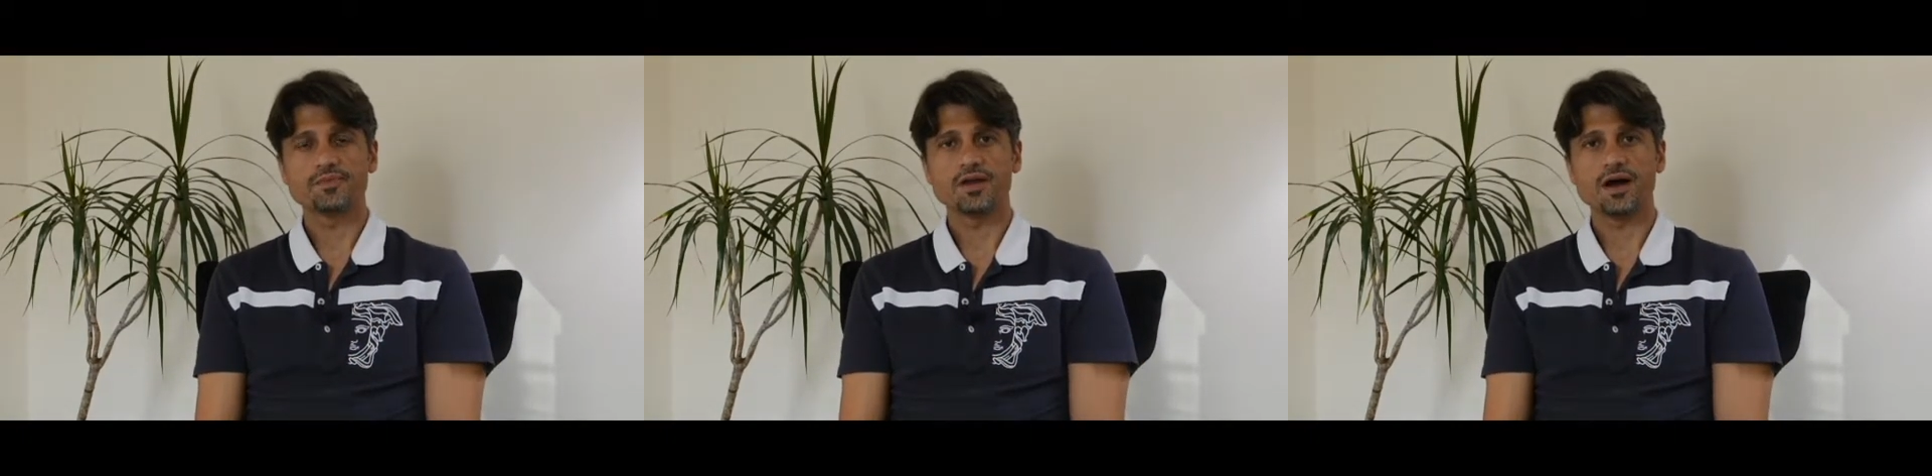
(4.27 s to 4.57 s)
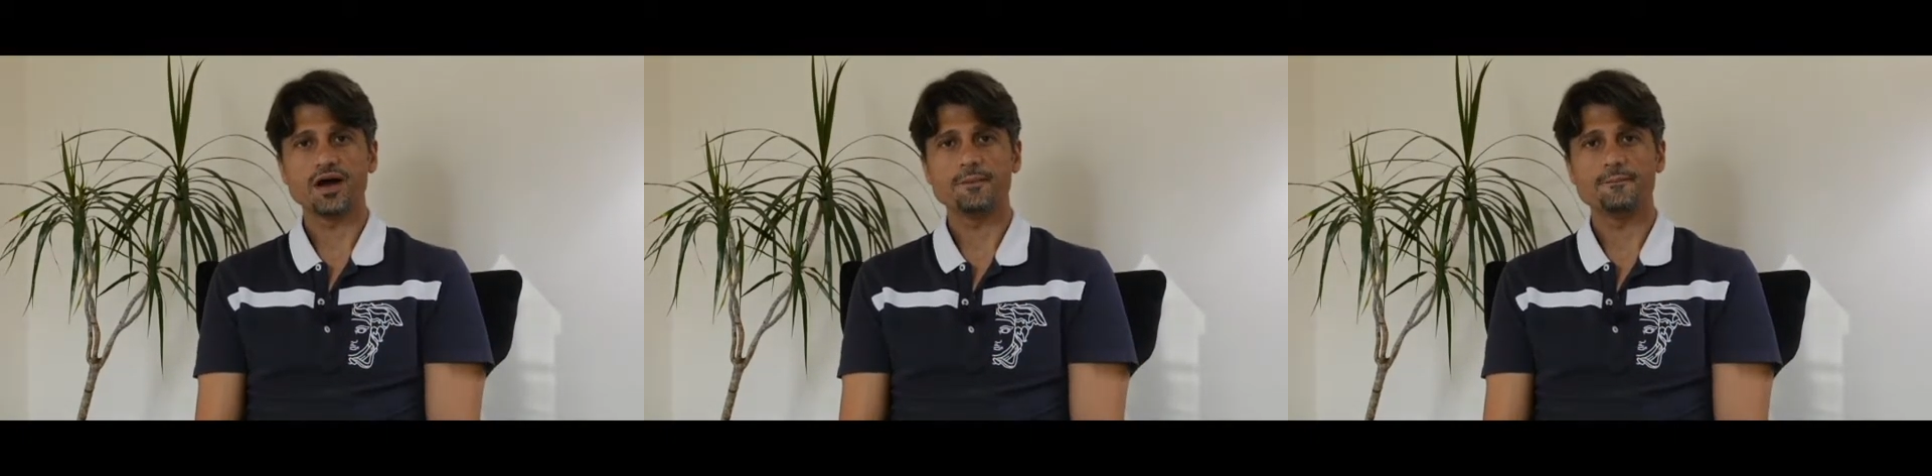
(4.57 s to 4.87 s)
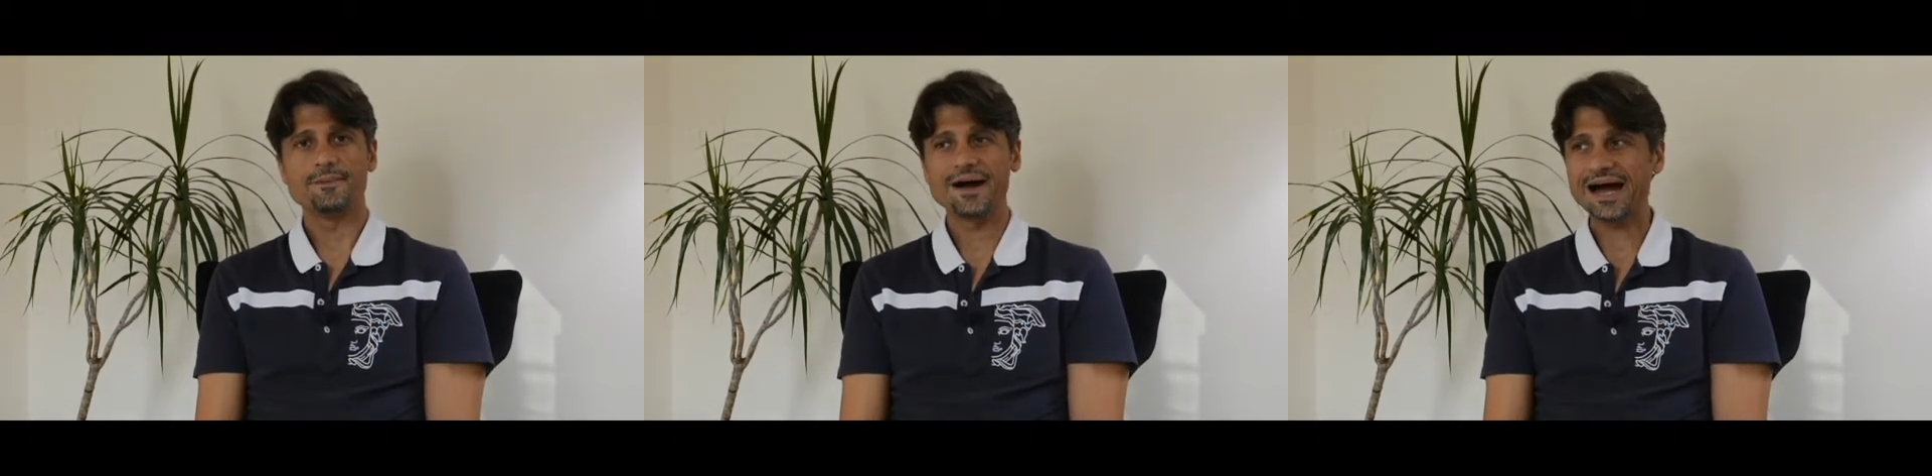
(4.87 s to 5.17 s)

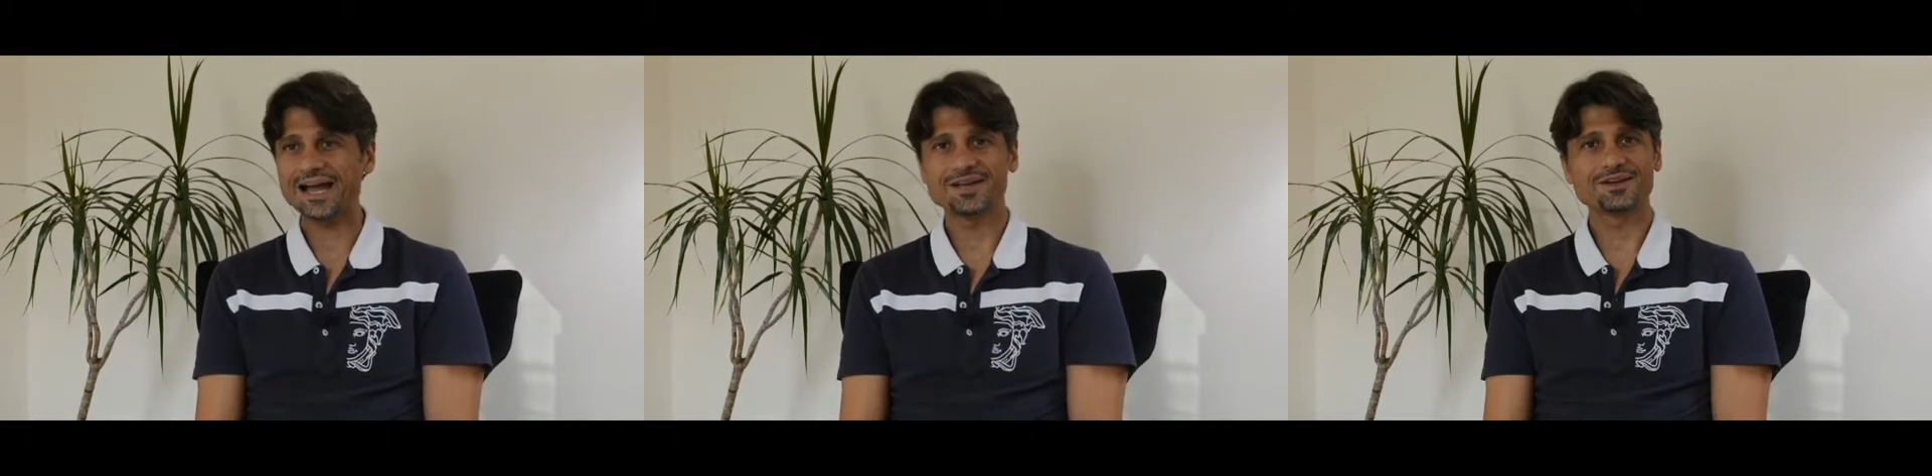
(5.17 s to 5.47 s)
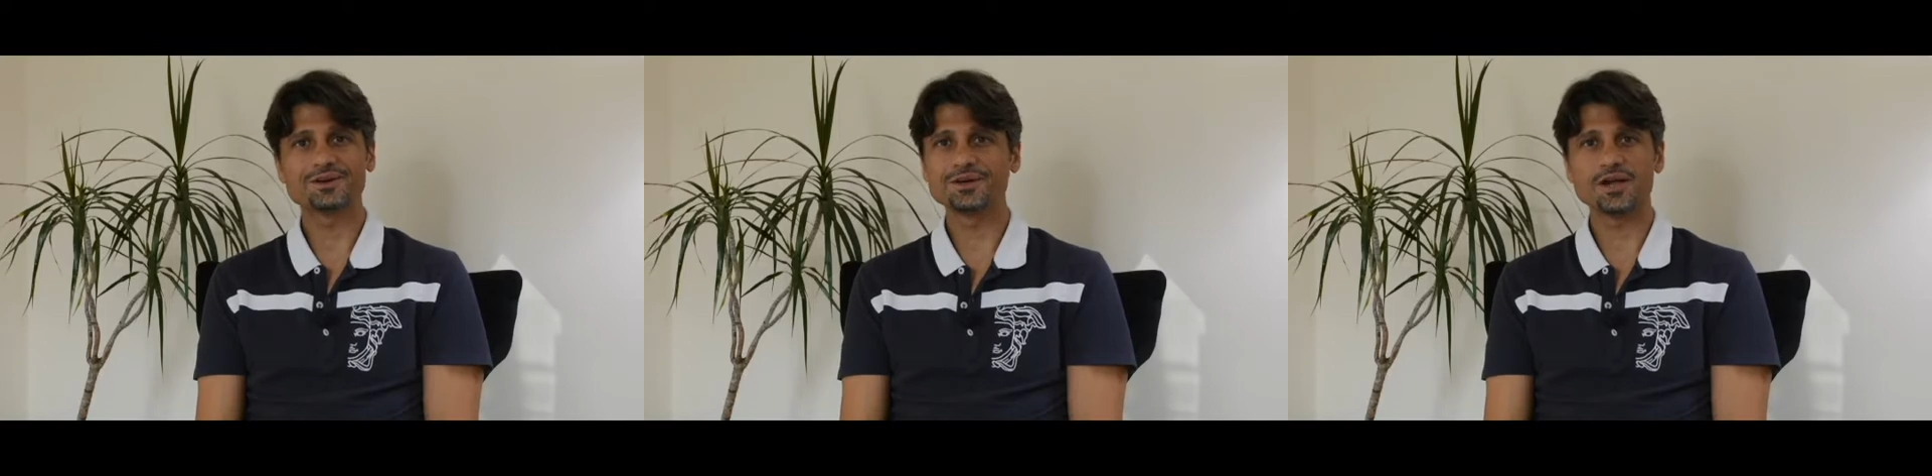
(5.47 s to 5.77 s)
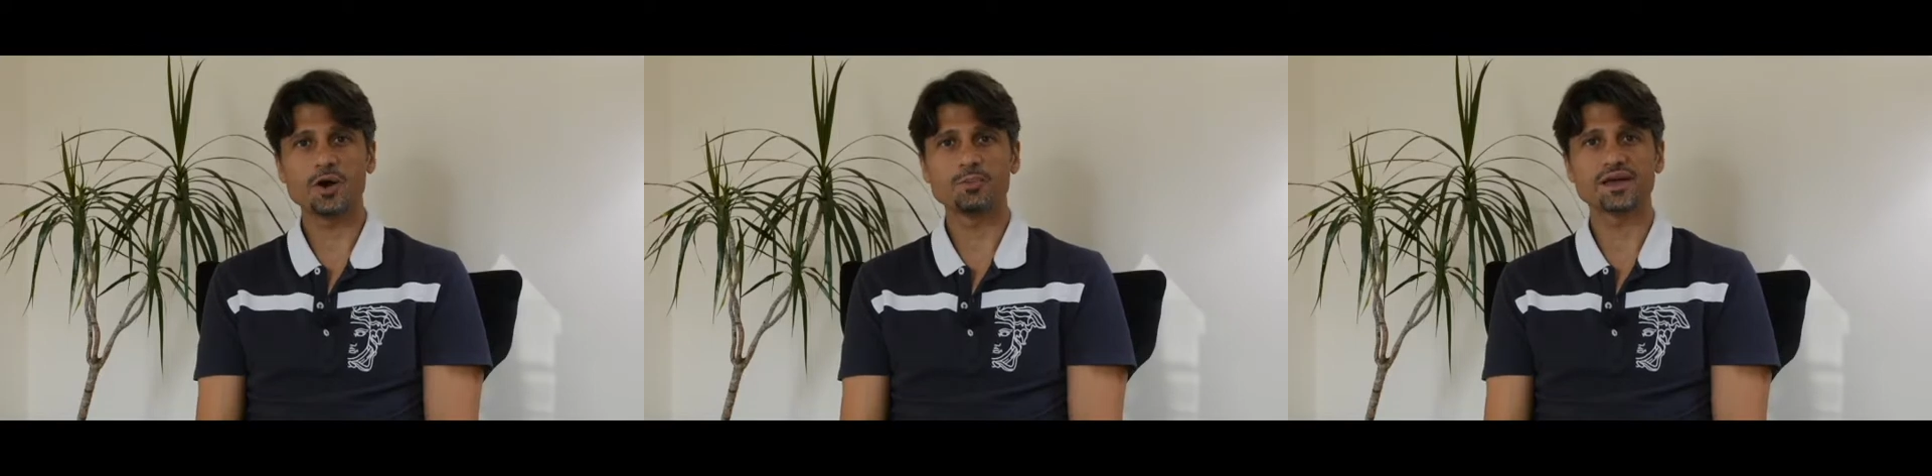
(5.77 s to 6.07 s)
um, I couldn't help but